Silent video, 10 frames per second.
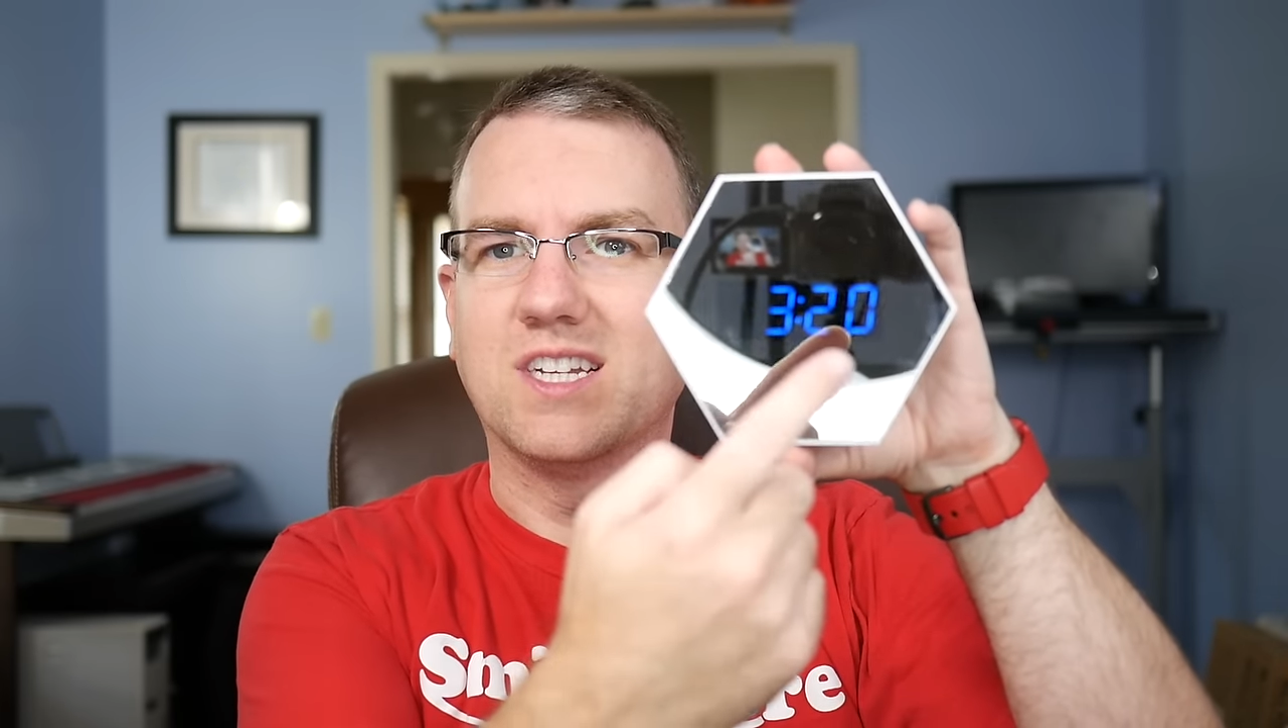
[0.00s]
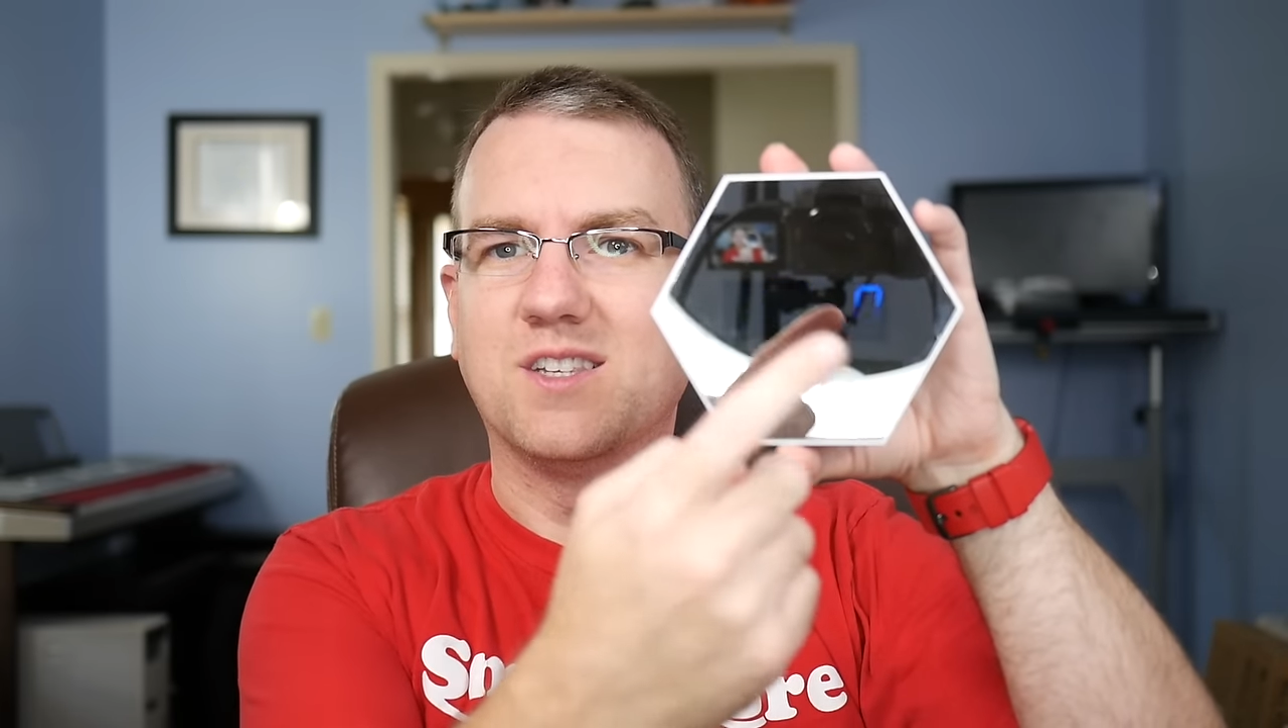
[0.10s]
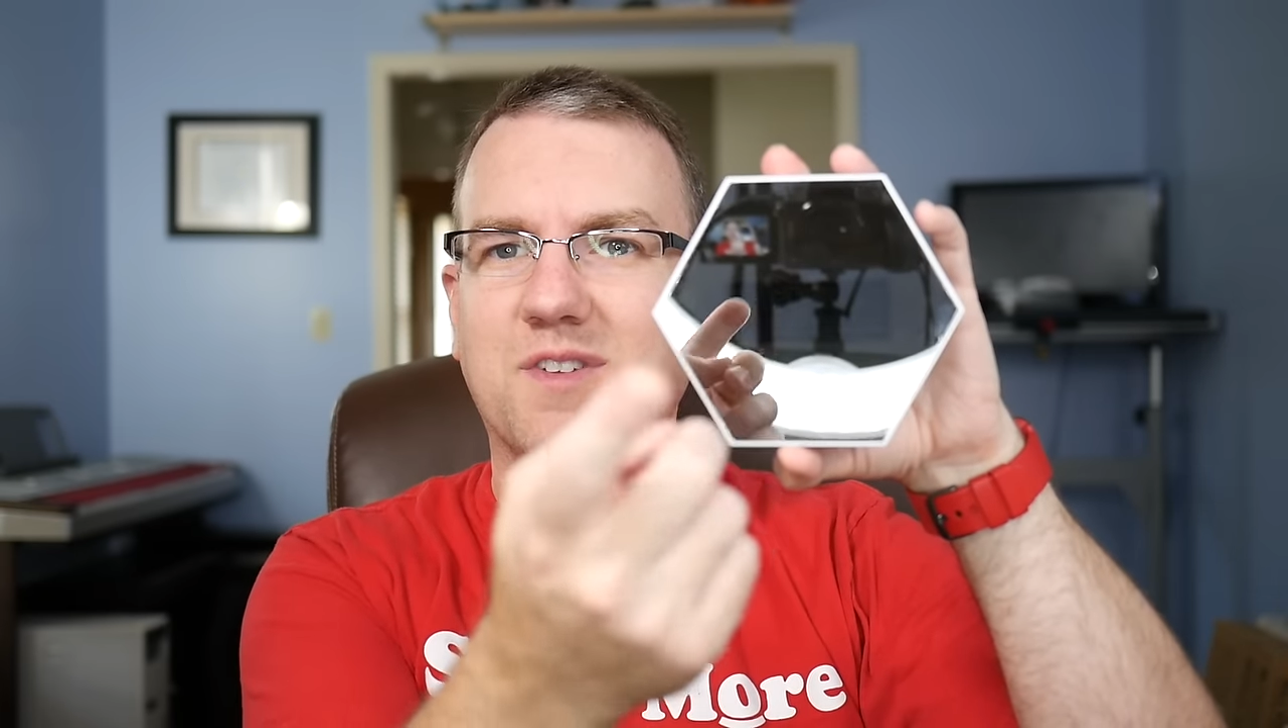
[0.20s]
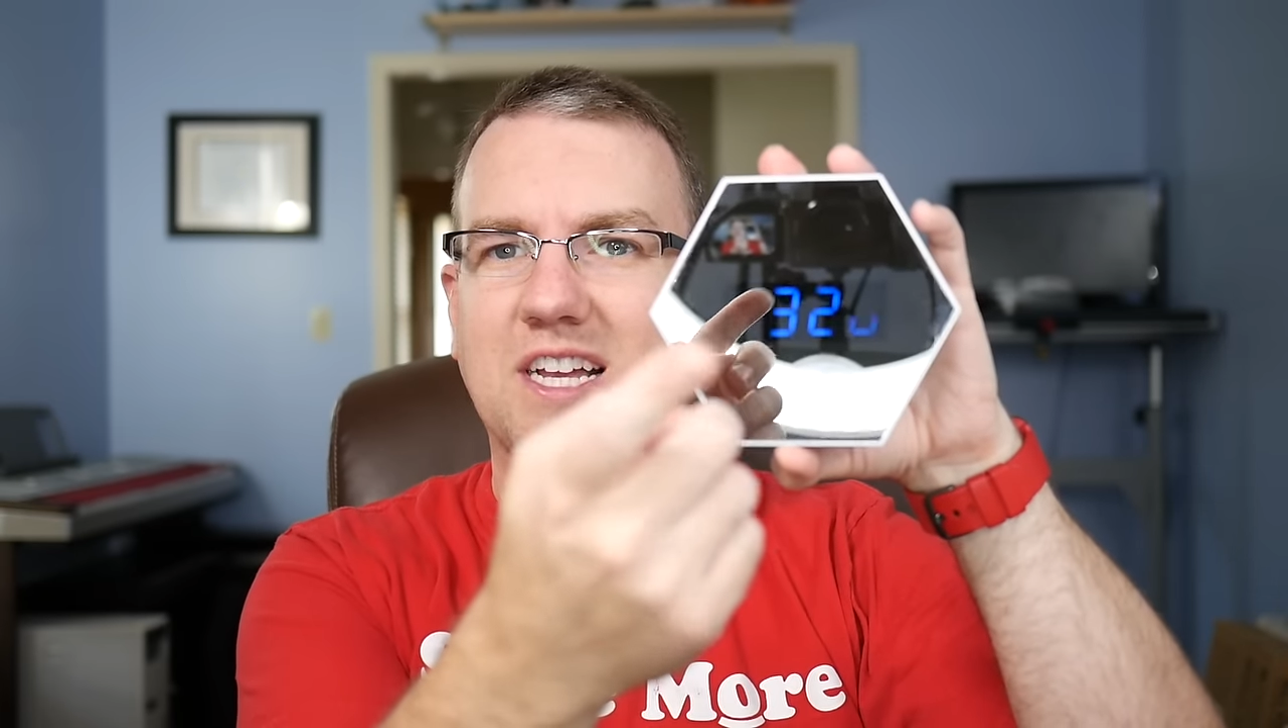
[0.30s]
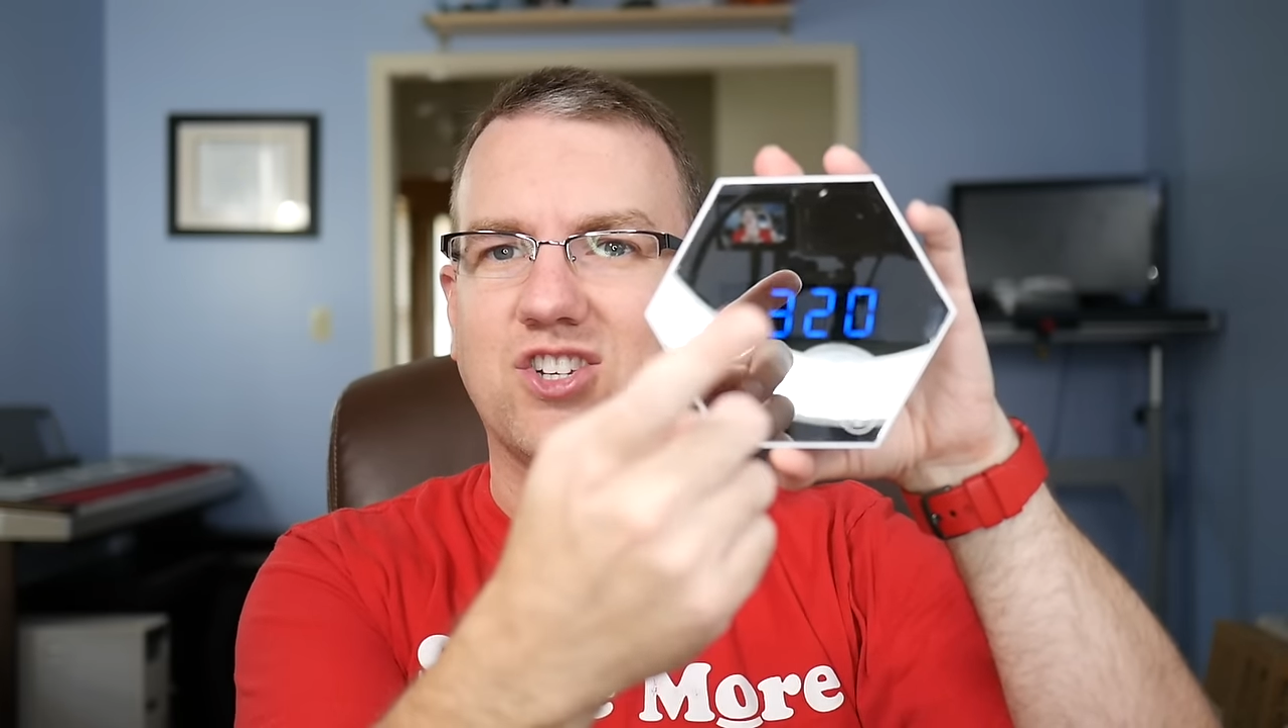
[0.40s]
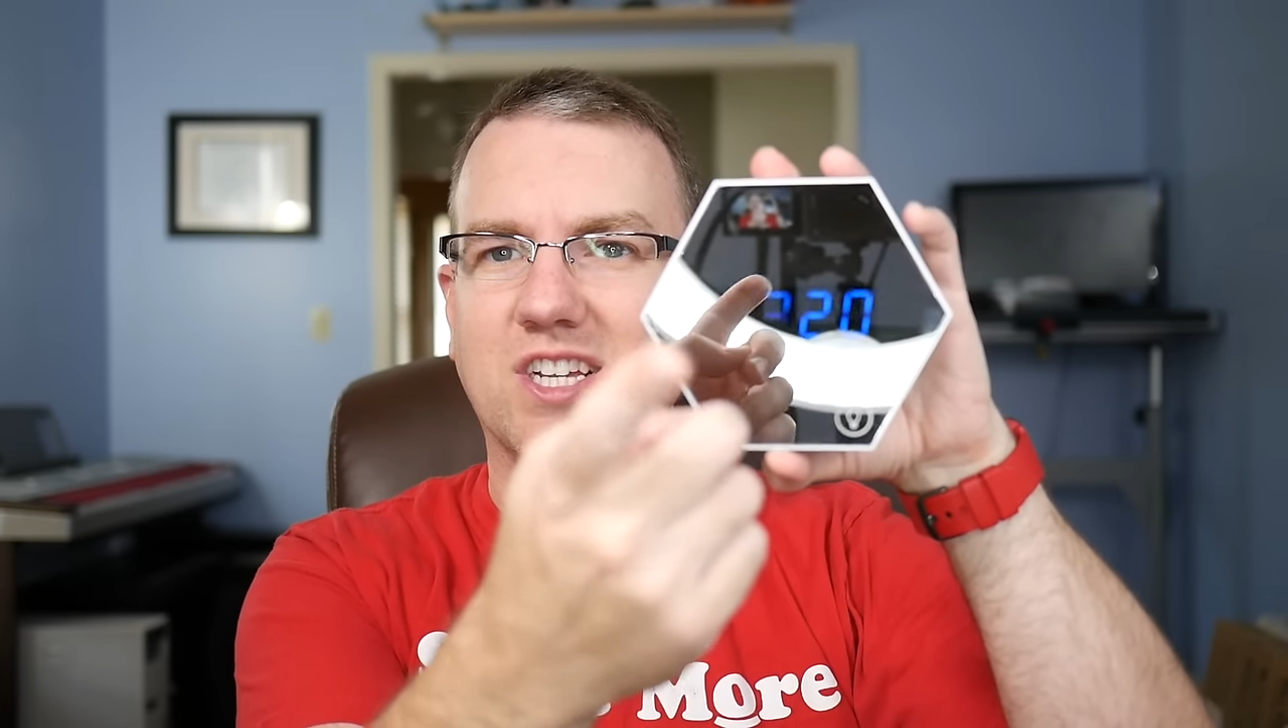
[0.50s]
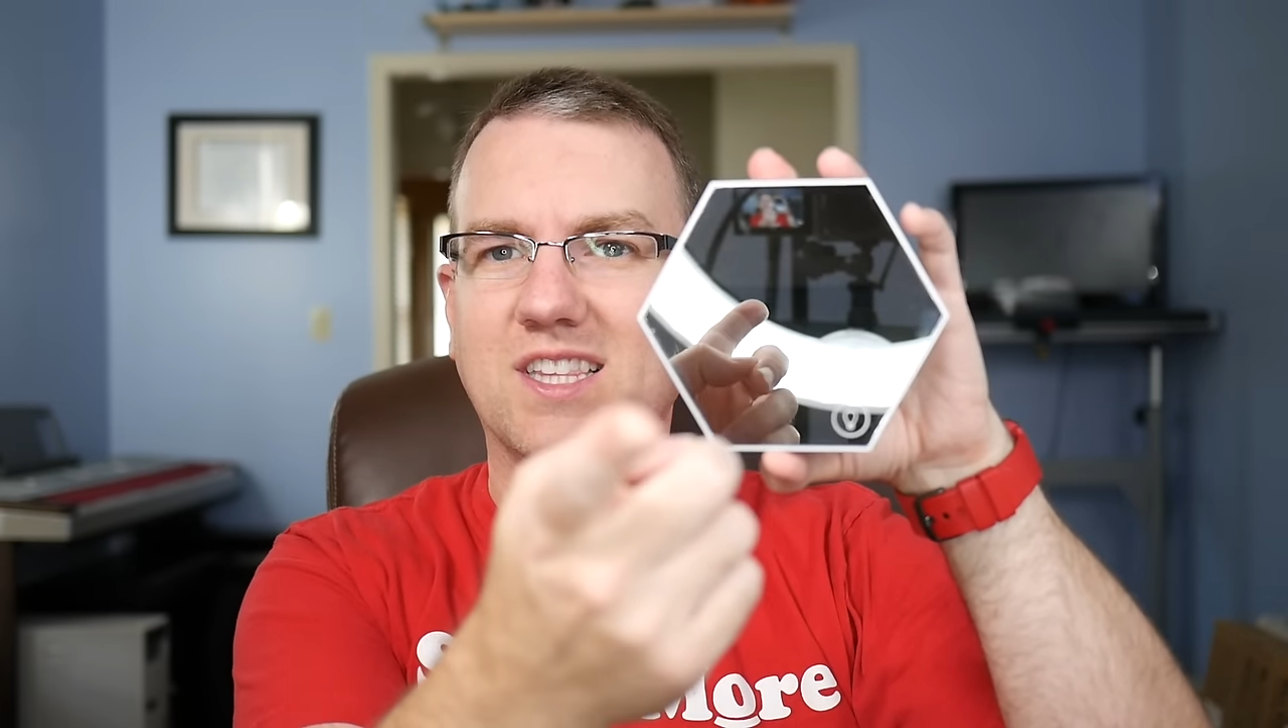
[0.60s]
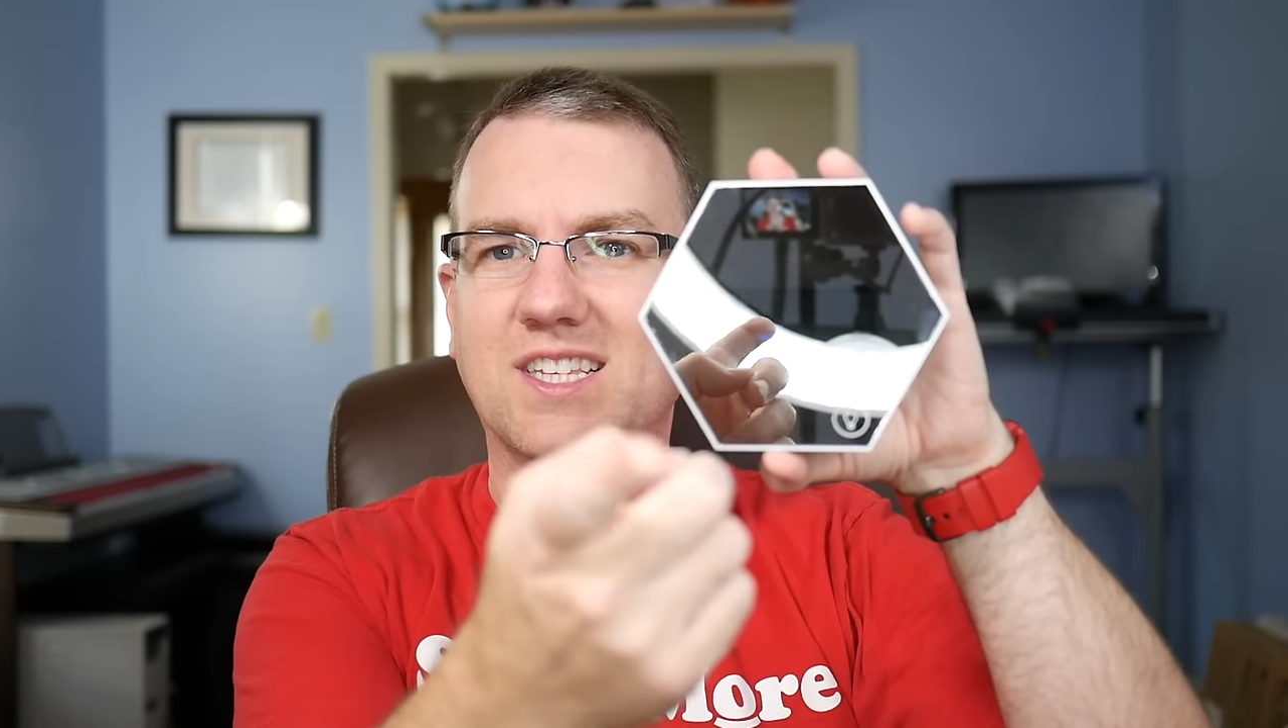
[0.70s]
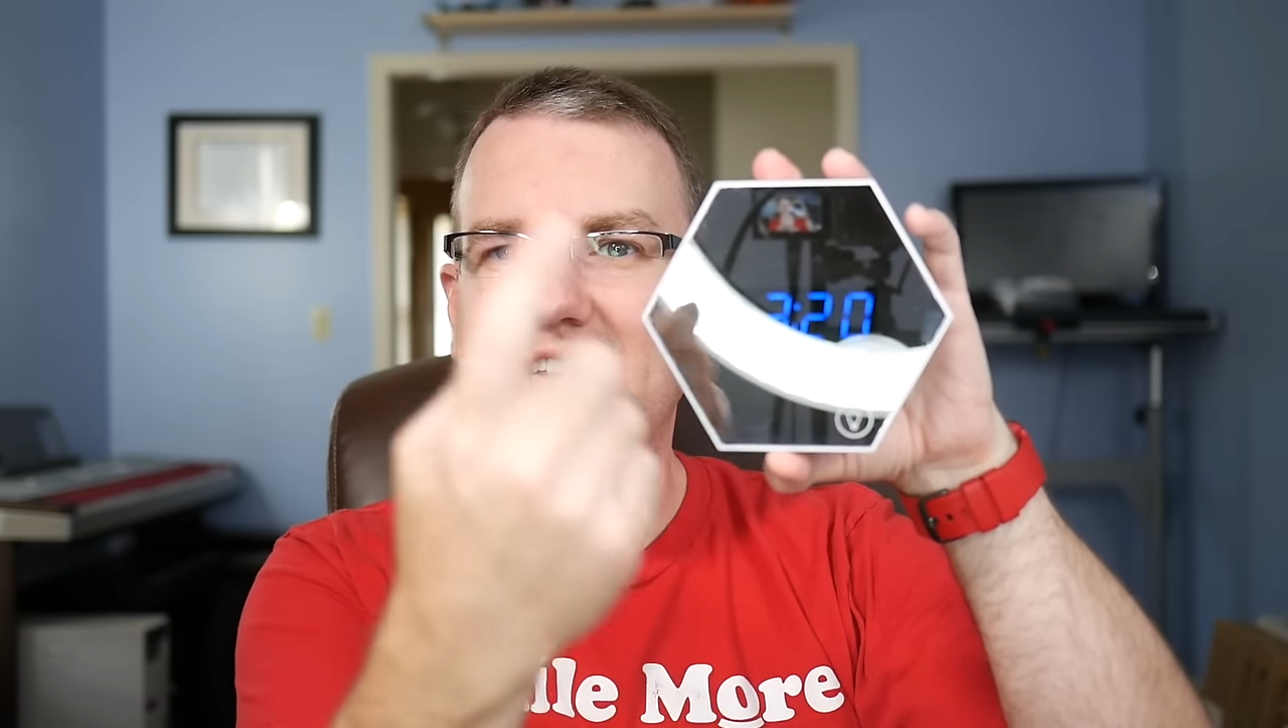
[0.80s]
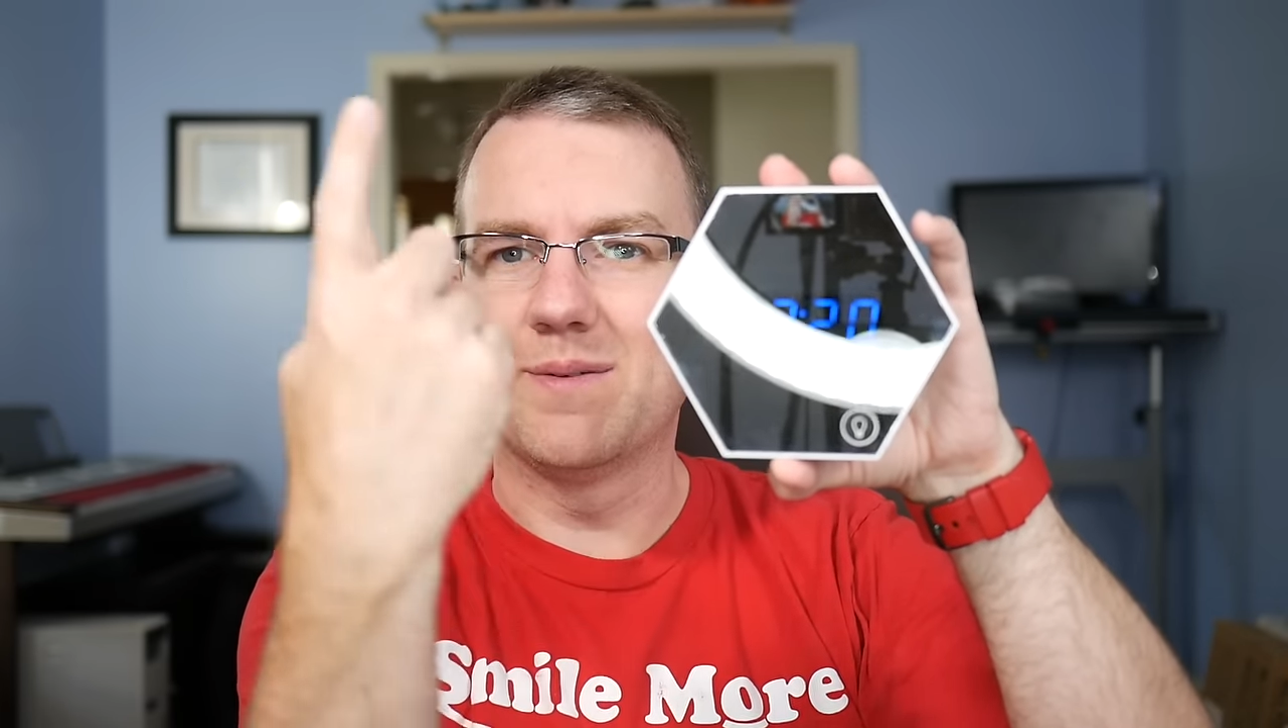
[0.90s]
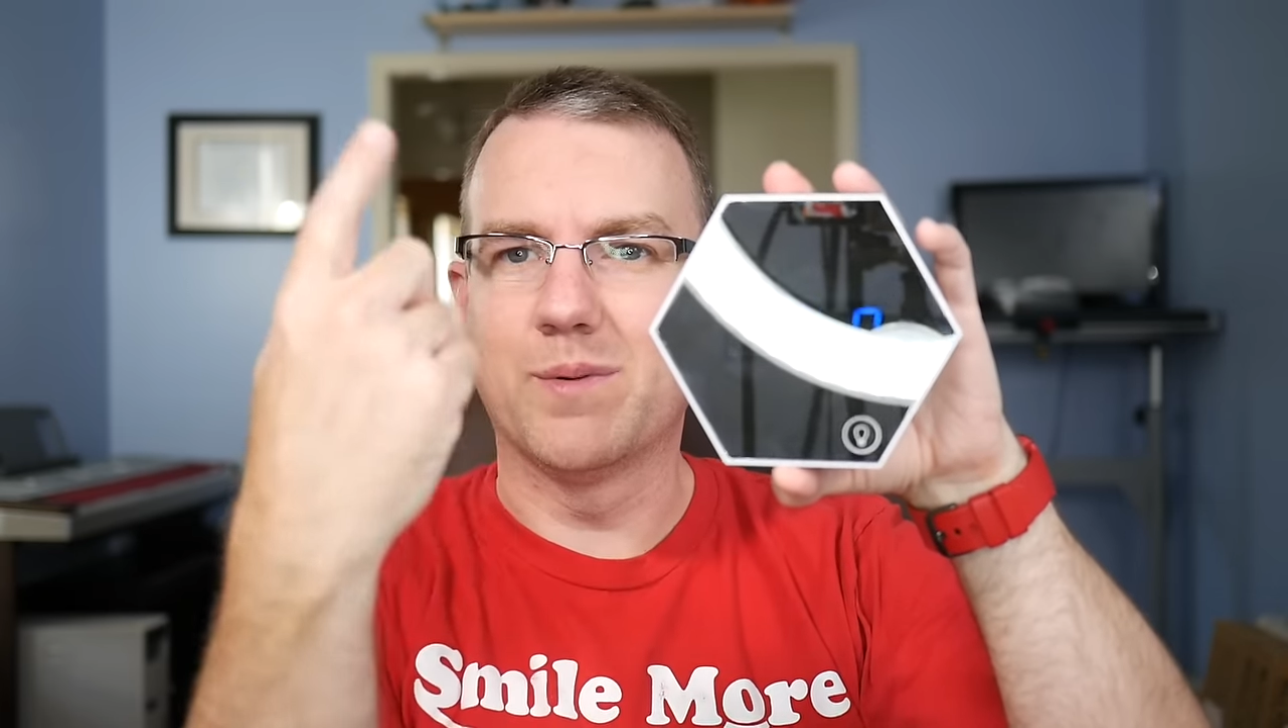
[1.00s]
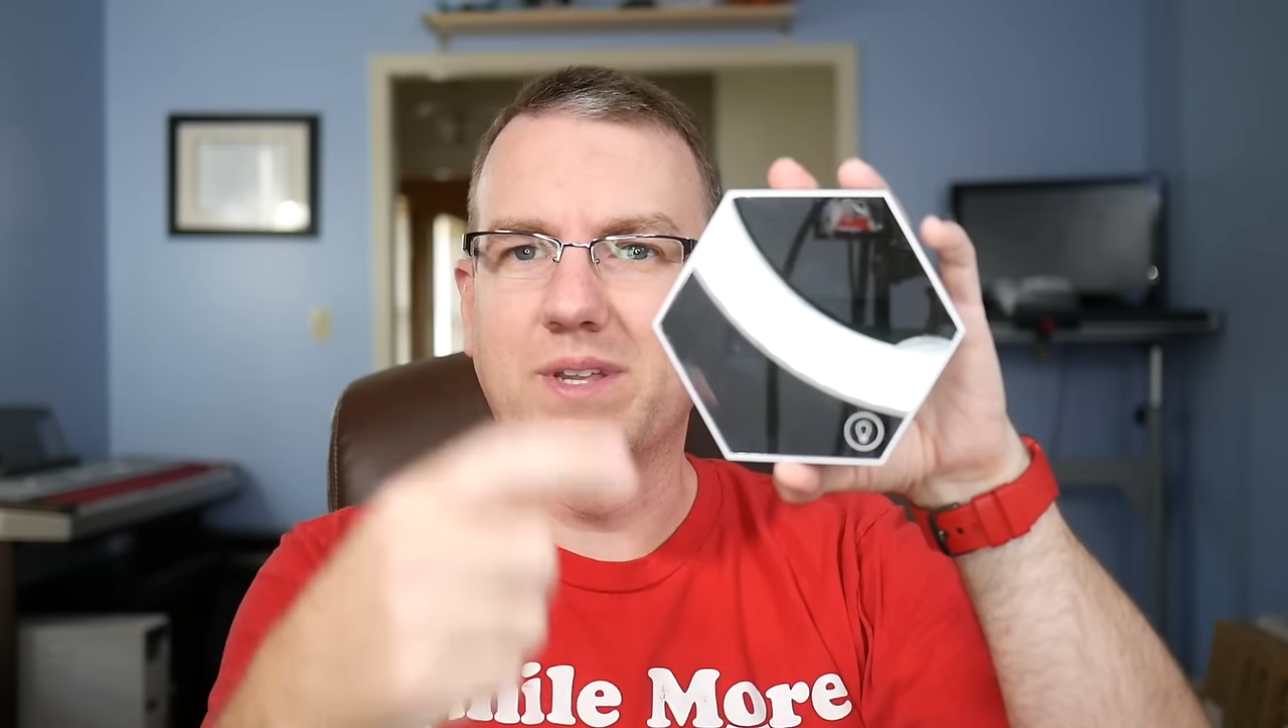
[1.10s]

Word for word: It's flashing in this camera,